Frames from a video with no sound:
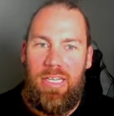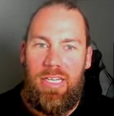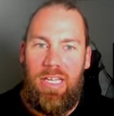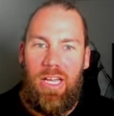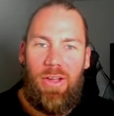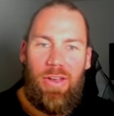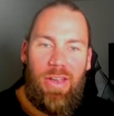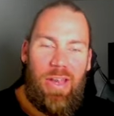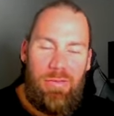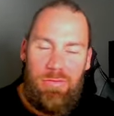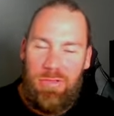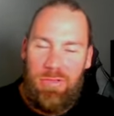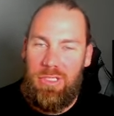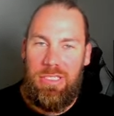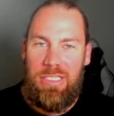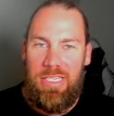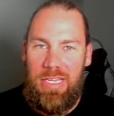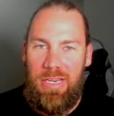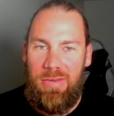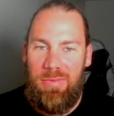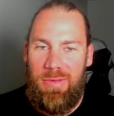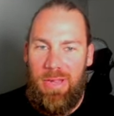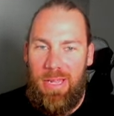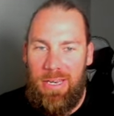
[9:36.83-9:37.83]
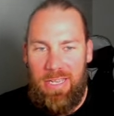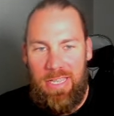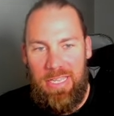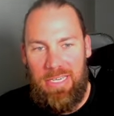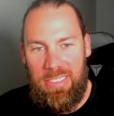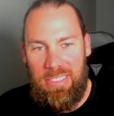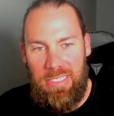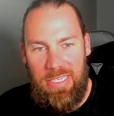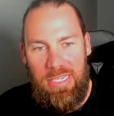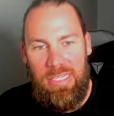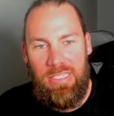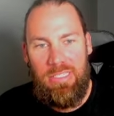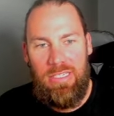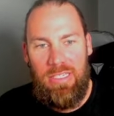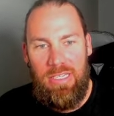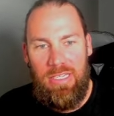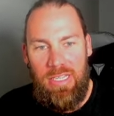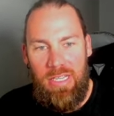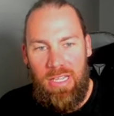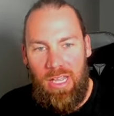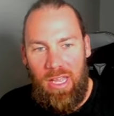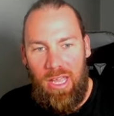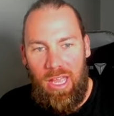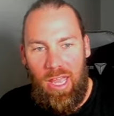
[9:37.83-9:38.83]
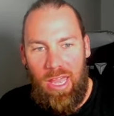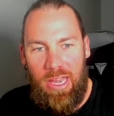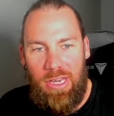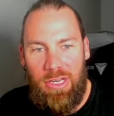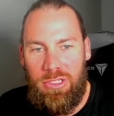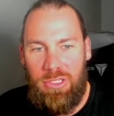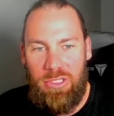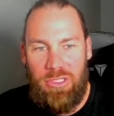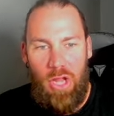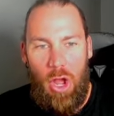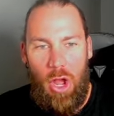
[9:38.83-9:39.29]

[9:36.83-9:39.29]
I love just thinking about these things, and it just